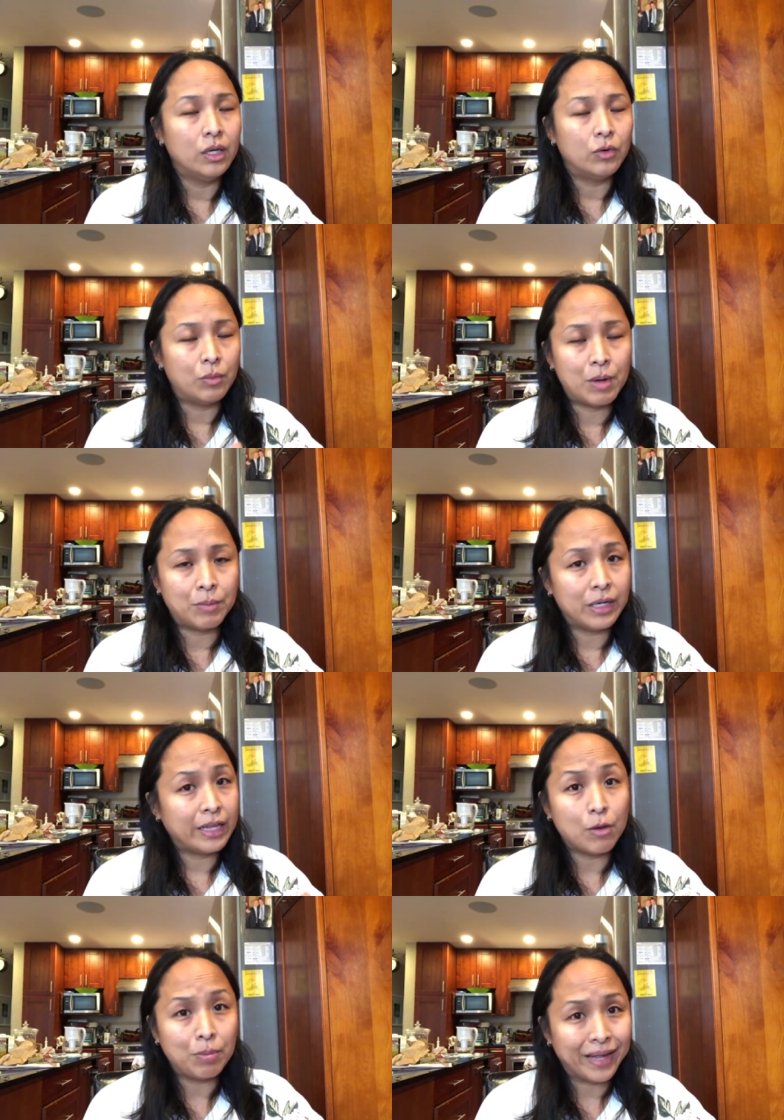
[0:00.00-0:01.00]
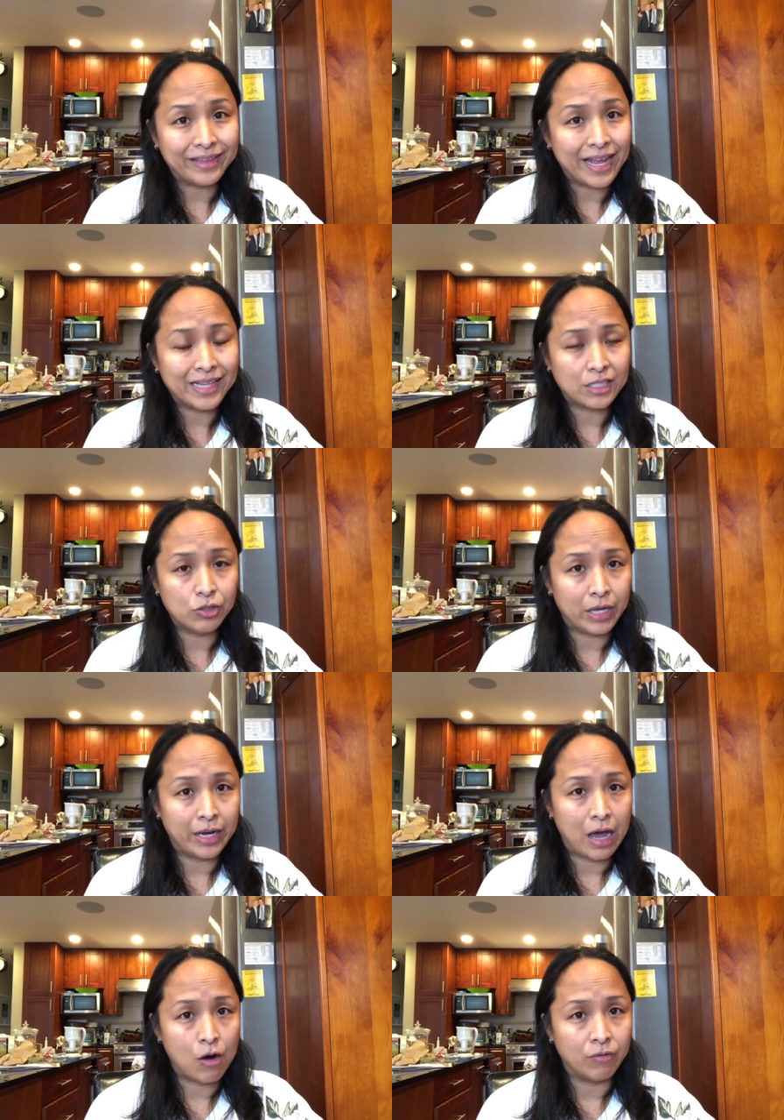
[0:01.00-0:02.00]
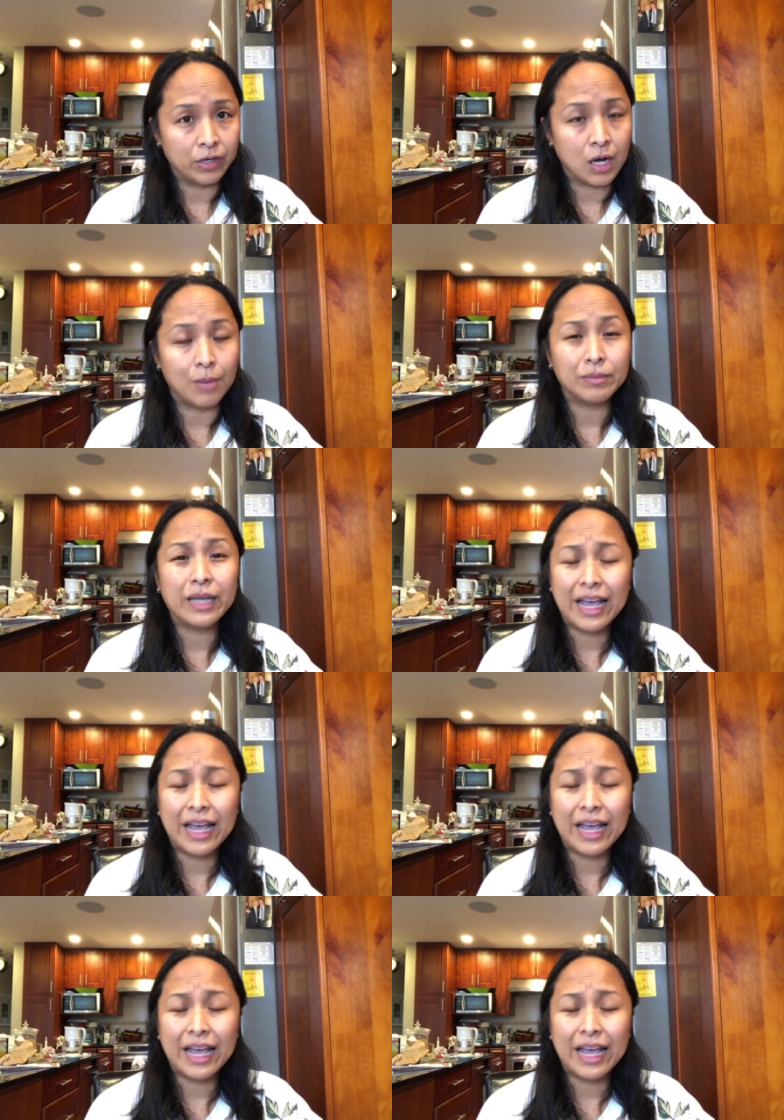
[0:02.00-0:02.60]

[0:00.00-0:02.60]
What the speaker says: Remember, they don't plan tests you cannot overcome.